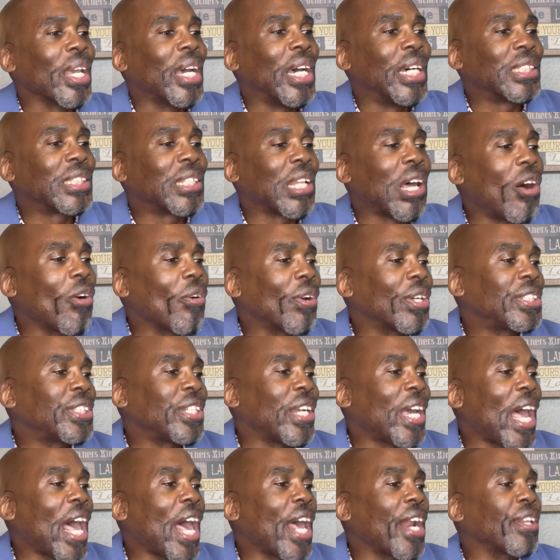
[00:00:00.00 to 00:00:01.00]
As long as
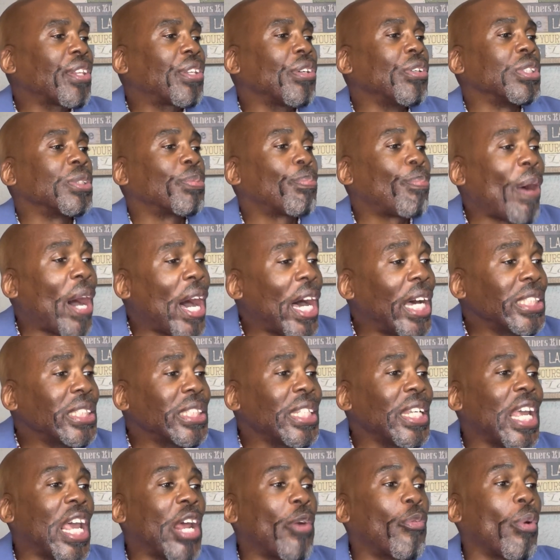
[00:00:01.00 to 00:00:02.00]
your attitude is
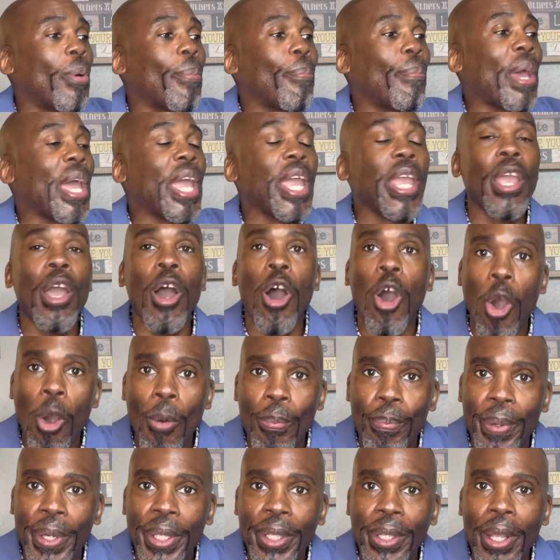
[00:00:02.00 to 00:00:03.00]
positive and remain
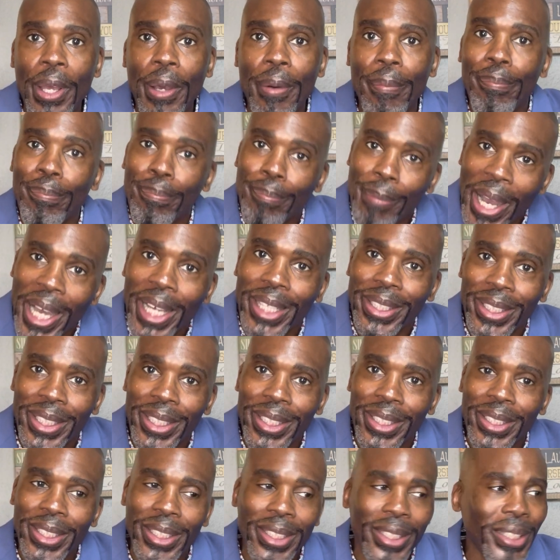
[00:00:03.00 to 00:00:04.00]

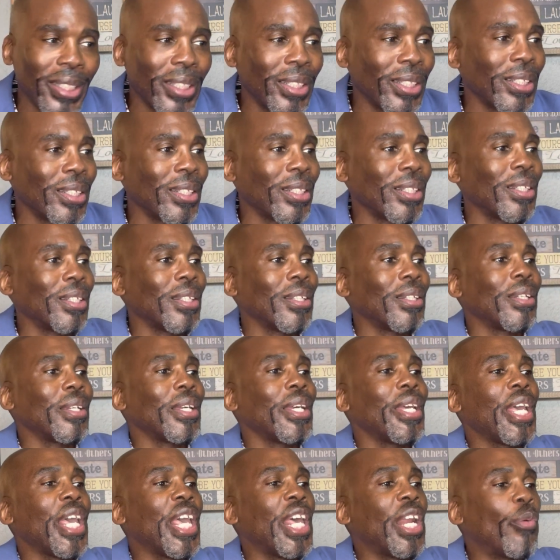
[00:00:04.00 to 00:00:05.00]
open-minded.
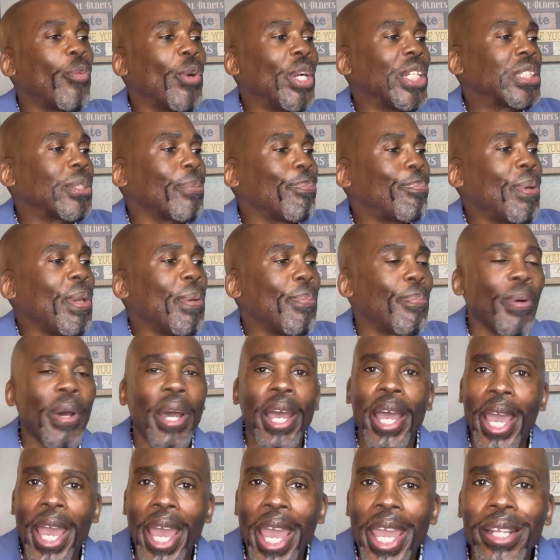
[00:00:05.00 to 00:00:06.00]
Interesting people
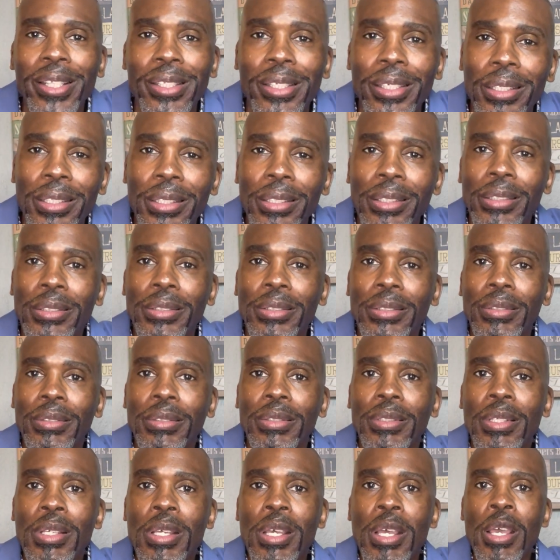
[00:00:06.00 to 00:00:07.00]
hate.
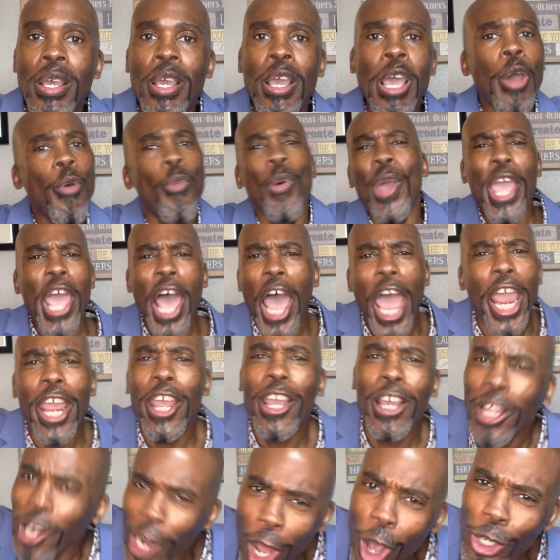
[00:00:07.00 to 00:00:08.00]
We
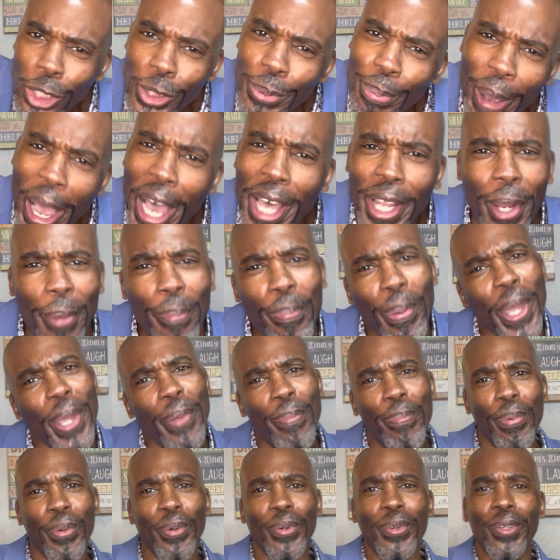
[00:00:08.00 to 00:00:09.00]
hate closed-minded
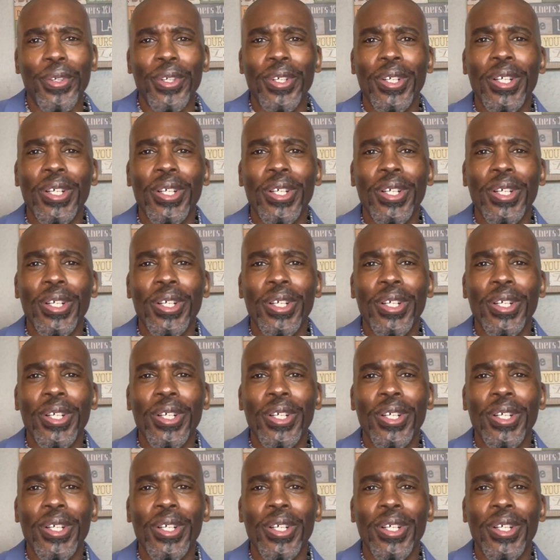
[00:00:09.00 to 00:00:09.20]
people.